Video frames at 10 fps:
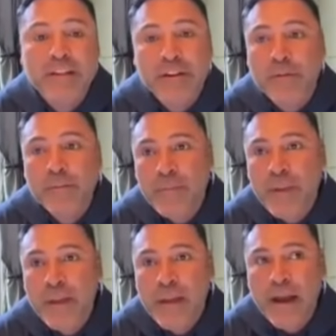So
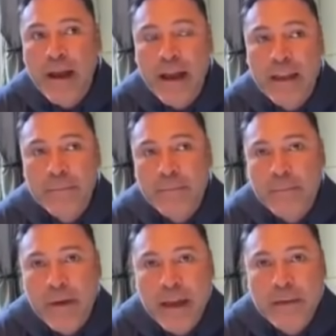
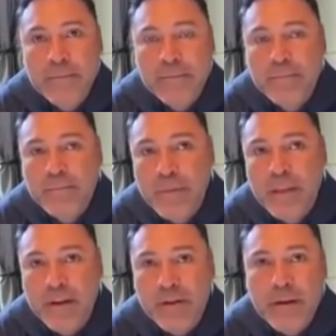I'm, I'm,
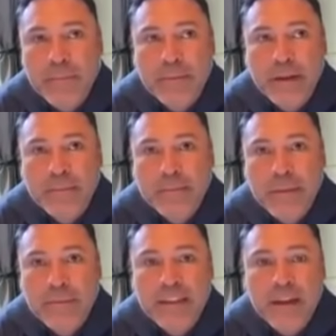you know, I'm, I'm,
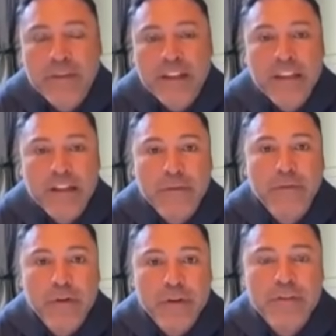I'm definitely looking
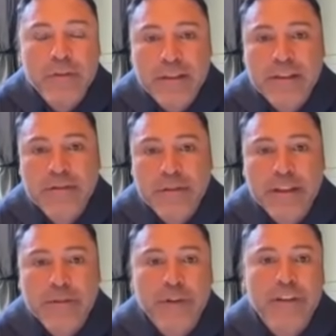forward to this, to
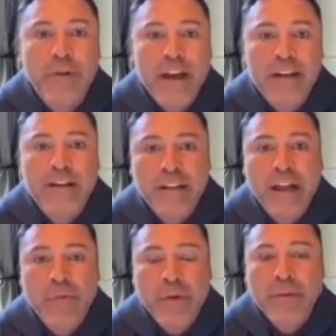this fun ride
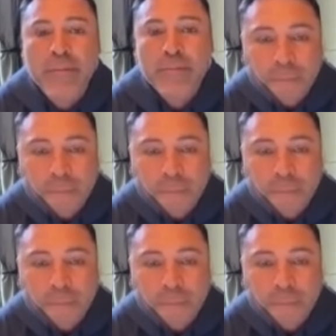along with him.